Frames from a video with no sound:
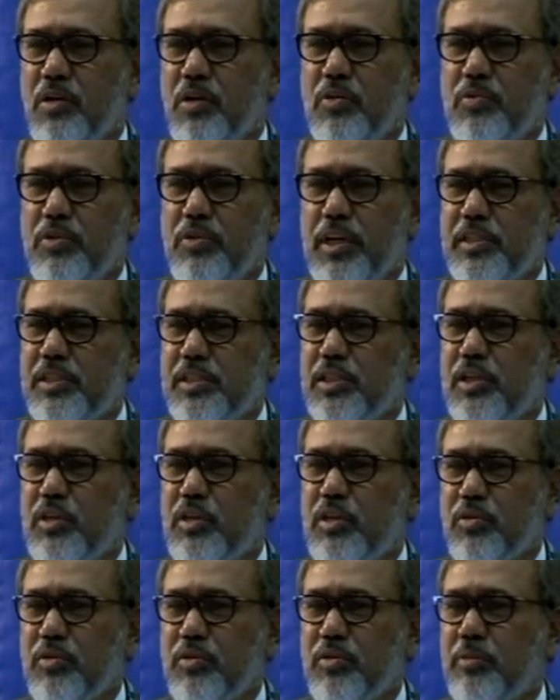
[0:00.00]
We exactly
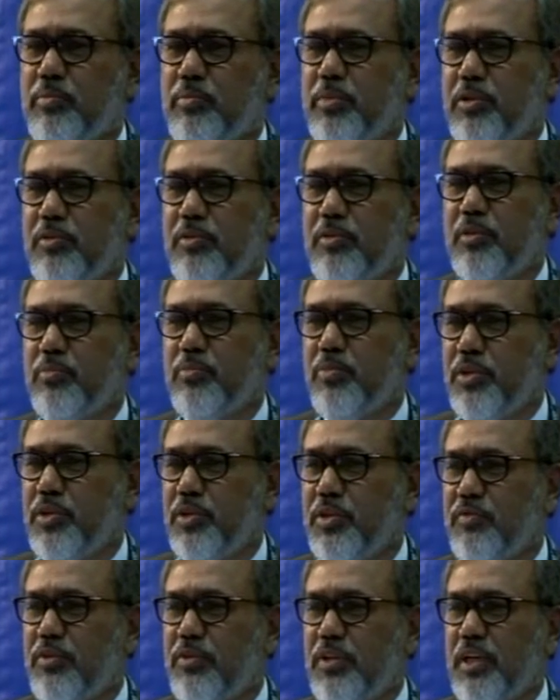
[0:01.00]
know in a particular point
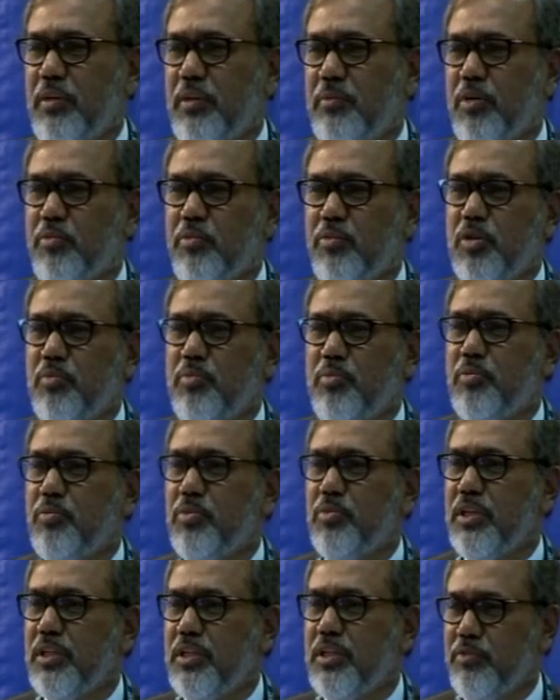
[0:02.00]
of time how many
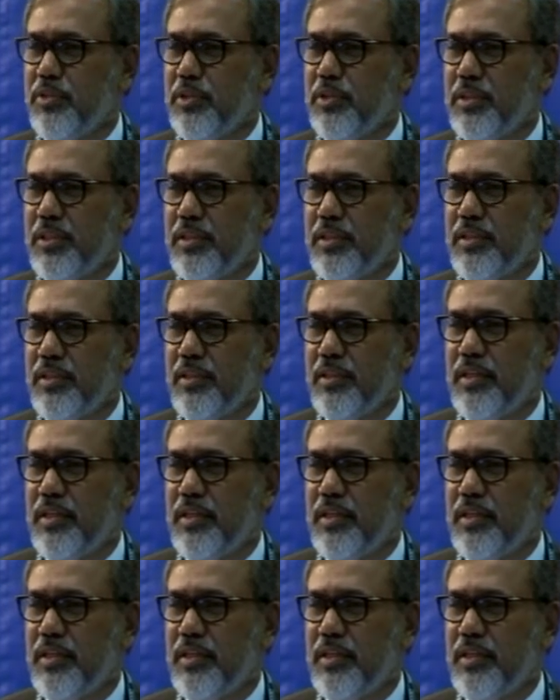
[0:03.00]
people are living there,